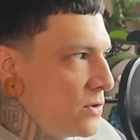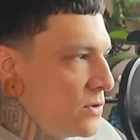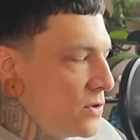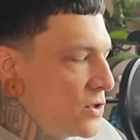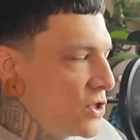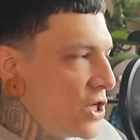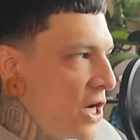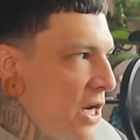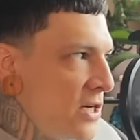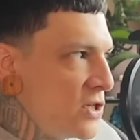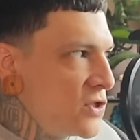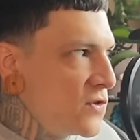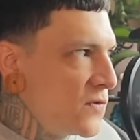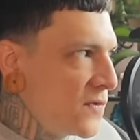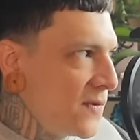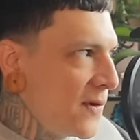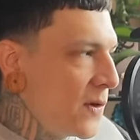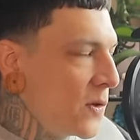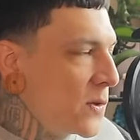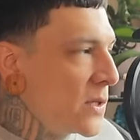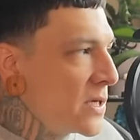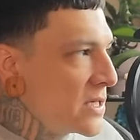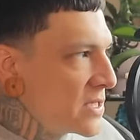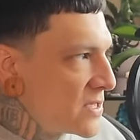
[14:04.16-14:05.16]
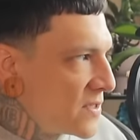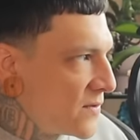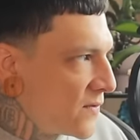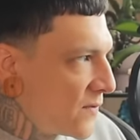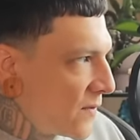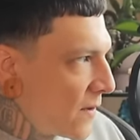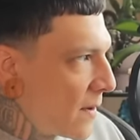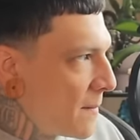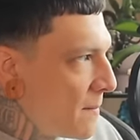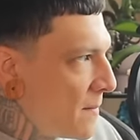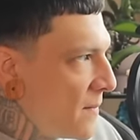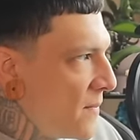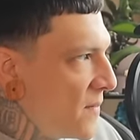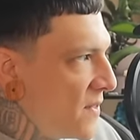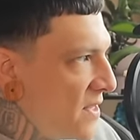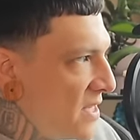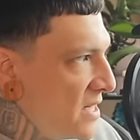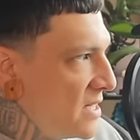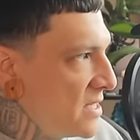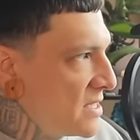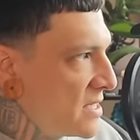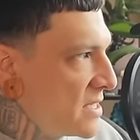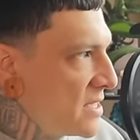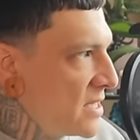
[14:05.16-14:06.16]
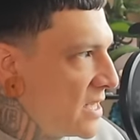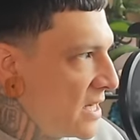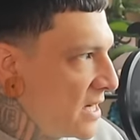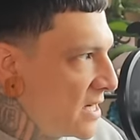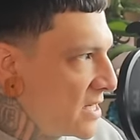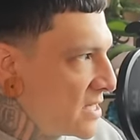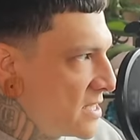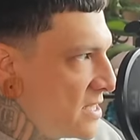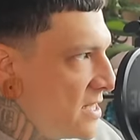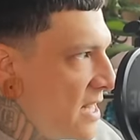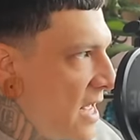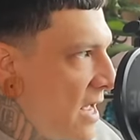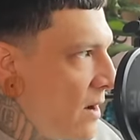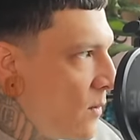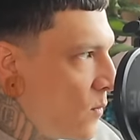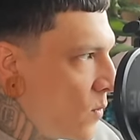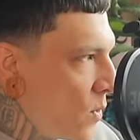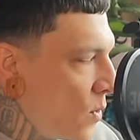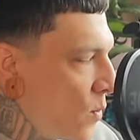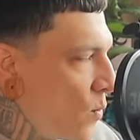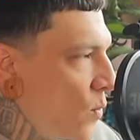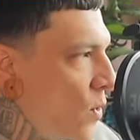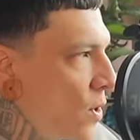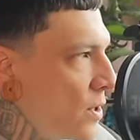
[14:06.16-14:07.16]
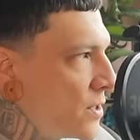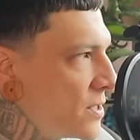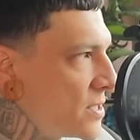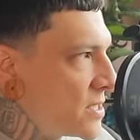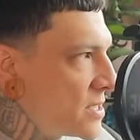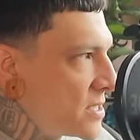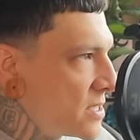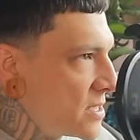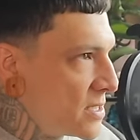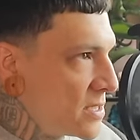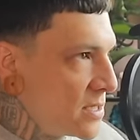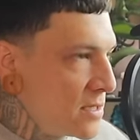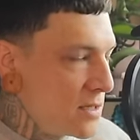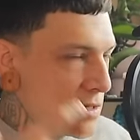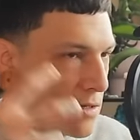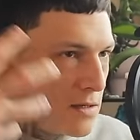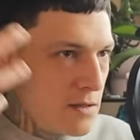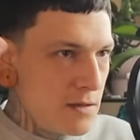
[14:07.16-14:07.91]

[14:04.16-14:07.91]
change focus from these things that were once,